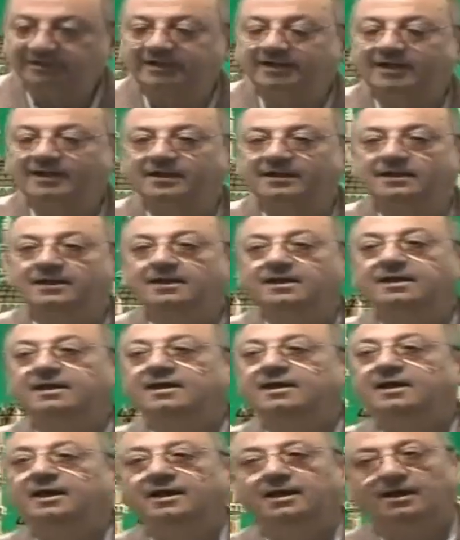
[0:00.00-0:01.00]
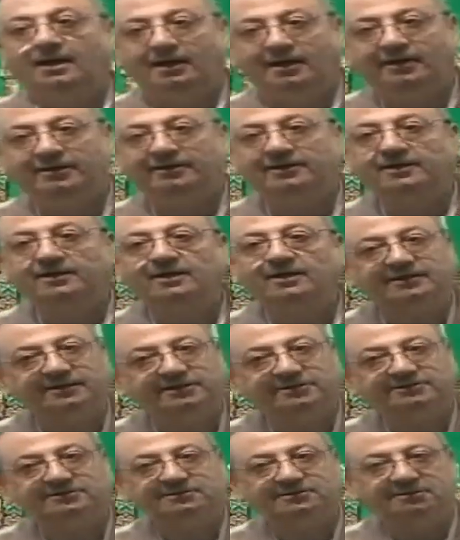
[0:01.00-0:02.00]
here, Hariran
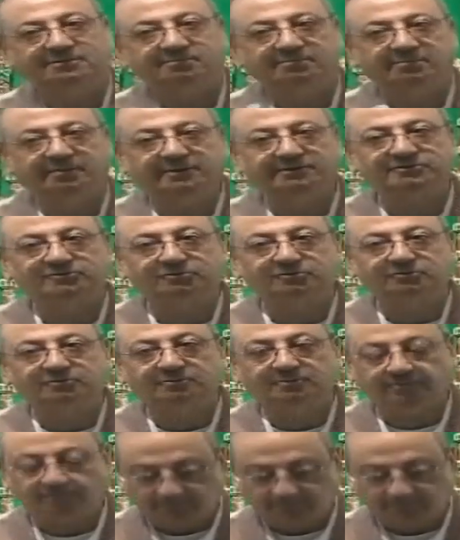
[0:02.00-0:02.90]
is Mansu.